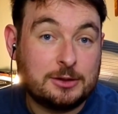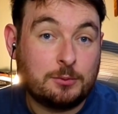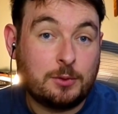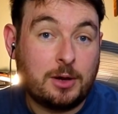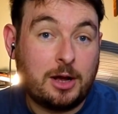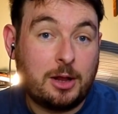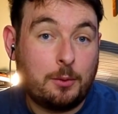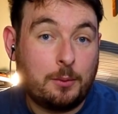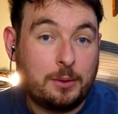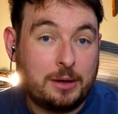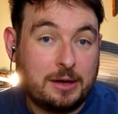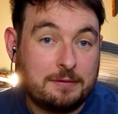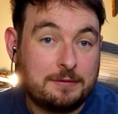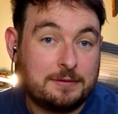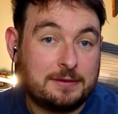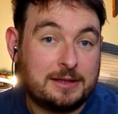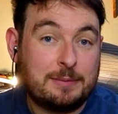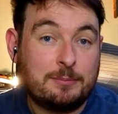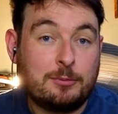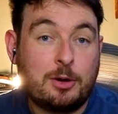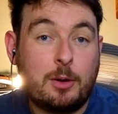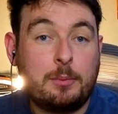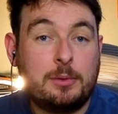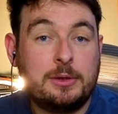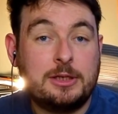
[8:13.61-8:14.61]
well whenever they
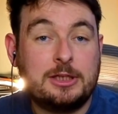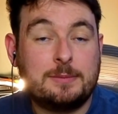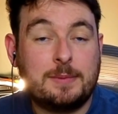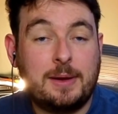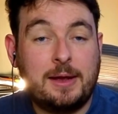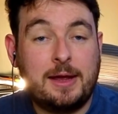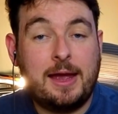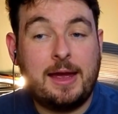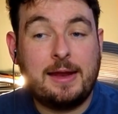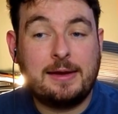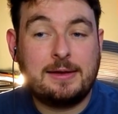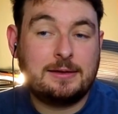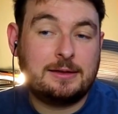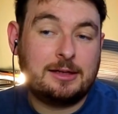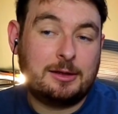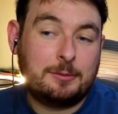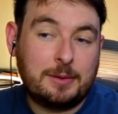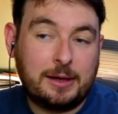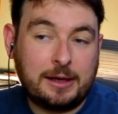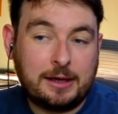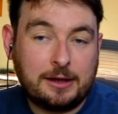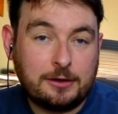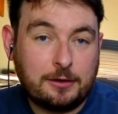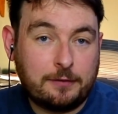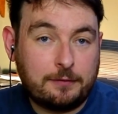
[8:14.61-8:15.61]
pop into my head and I'll
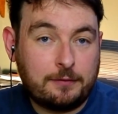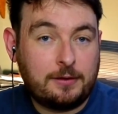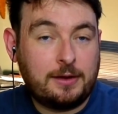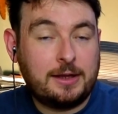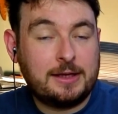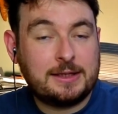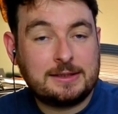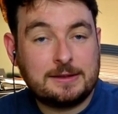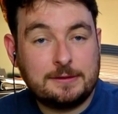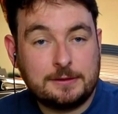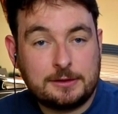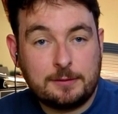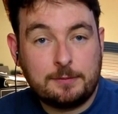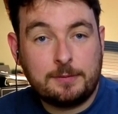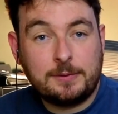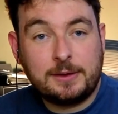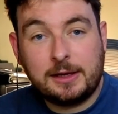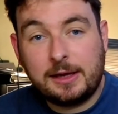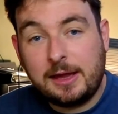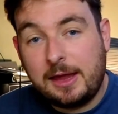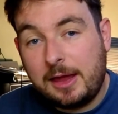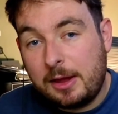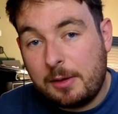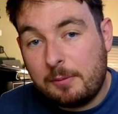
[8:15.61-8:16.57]
make another list or something.